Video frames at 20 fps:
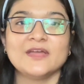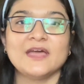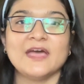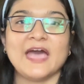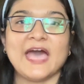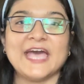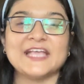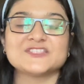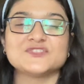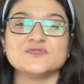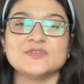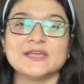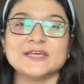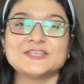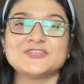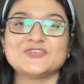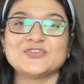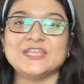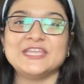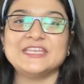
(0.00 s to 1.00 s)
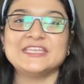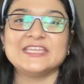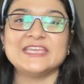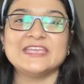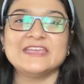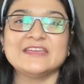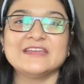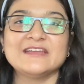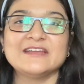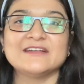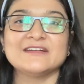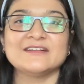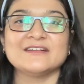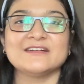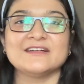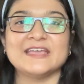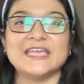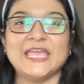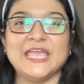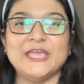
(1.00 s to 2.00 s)
as we are treating
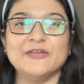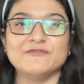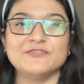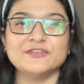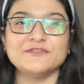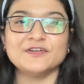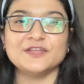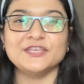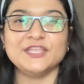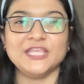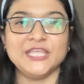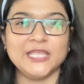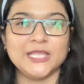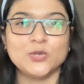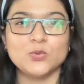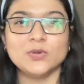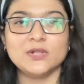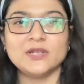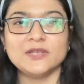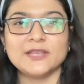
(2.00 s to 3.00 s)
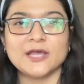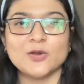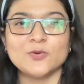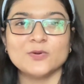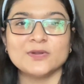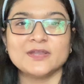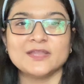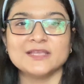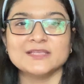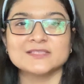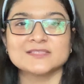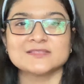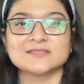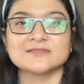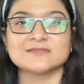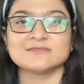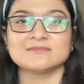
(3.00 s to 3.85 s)
uh, everyone equal nowadays.